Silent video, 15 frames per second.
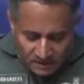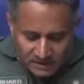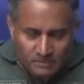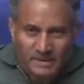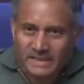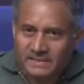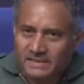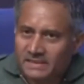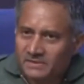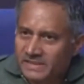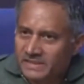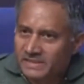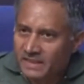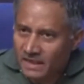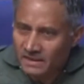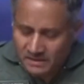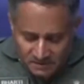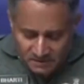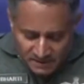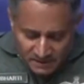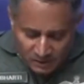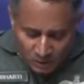The bases we struck
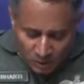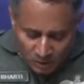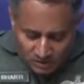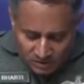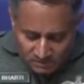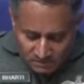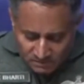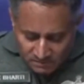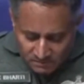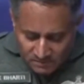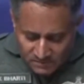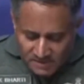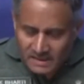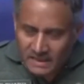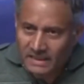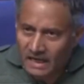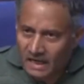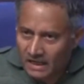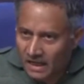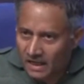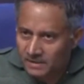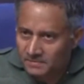include
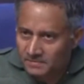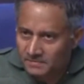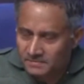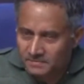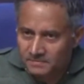Chaklala,